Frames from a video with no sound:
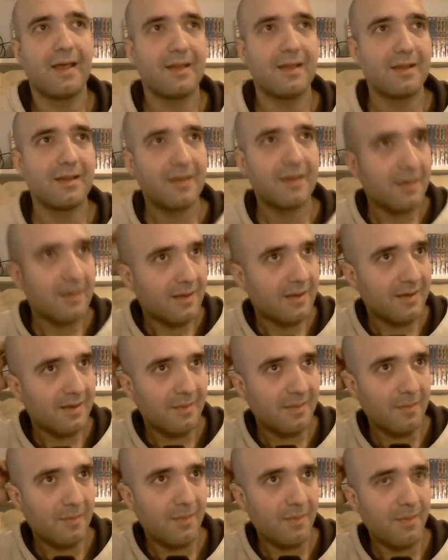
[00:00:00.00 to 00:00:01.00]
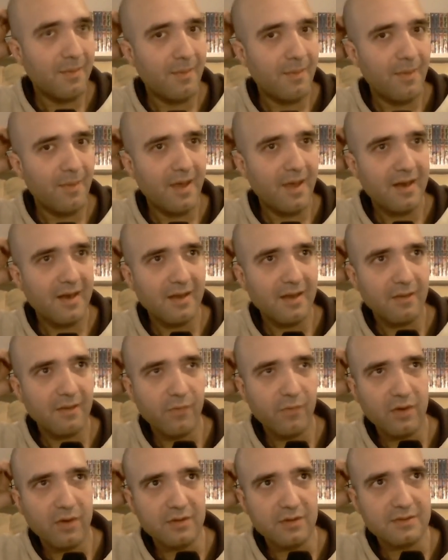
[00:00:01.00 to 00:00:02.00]
and
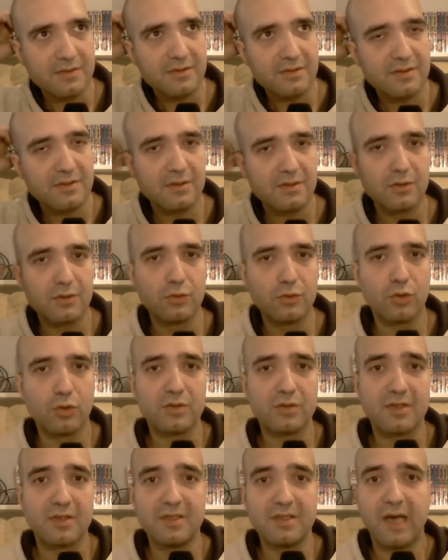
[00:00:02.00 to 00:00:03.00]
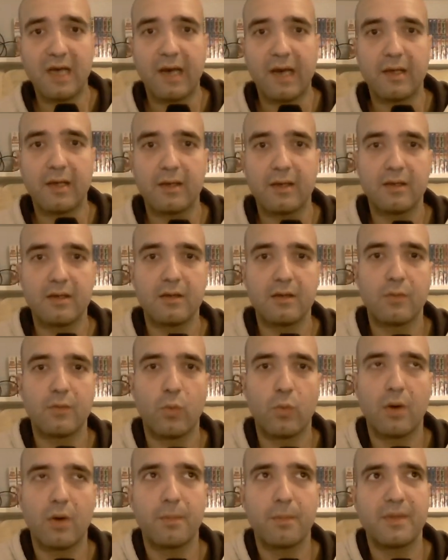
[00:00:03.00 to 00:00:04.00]
many villains don't die
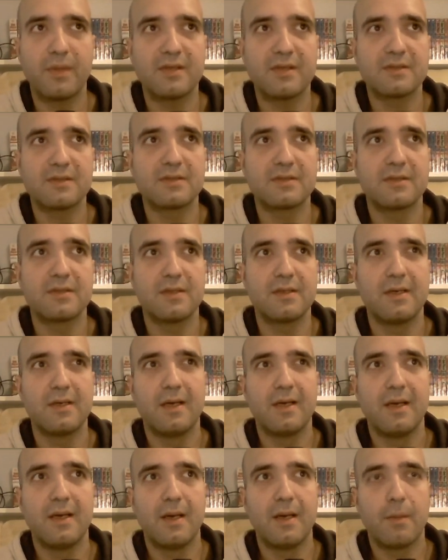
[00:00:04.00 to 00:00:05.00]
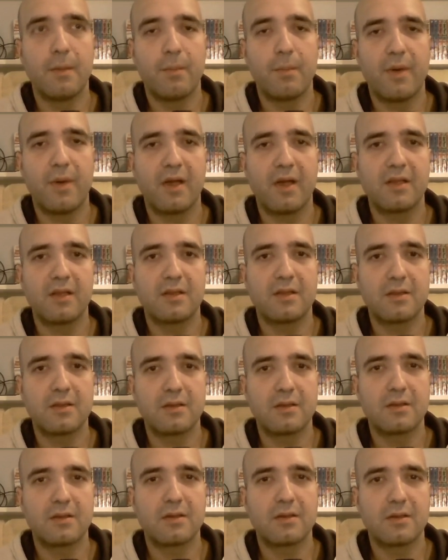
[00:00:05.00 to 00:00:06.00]
in One Piece, but
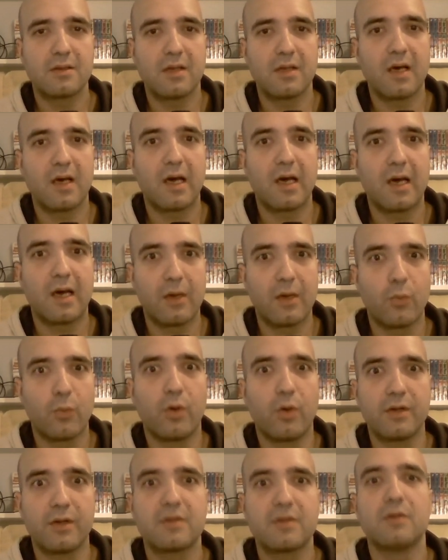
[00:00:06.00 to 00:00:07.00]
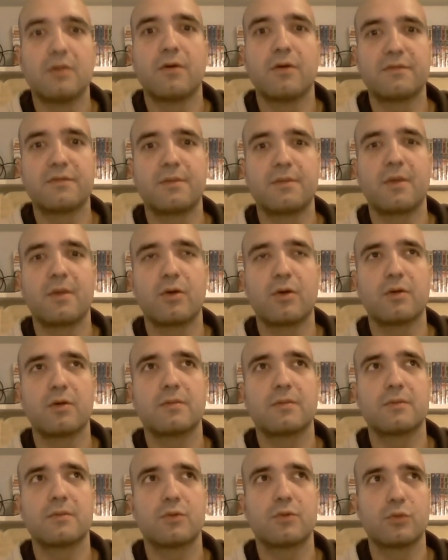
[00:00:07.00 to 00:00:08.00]
I want
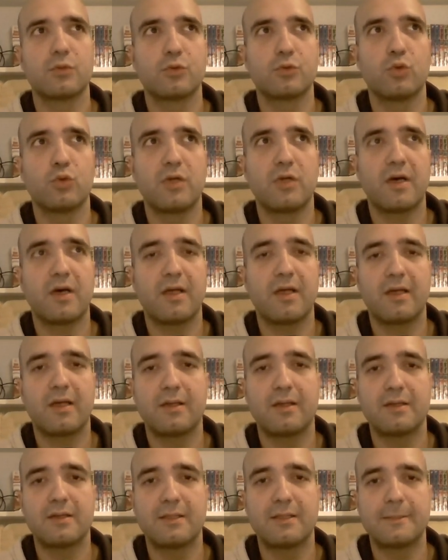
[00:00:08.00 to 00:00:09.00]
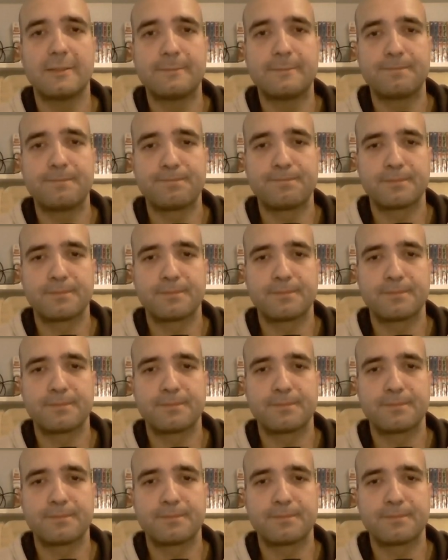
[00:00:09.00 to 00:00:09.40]
Donflamingo to die, and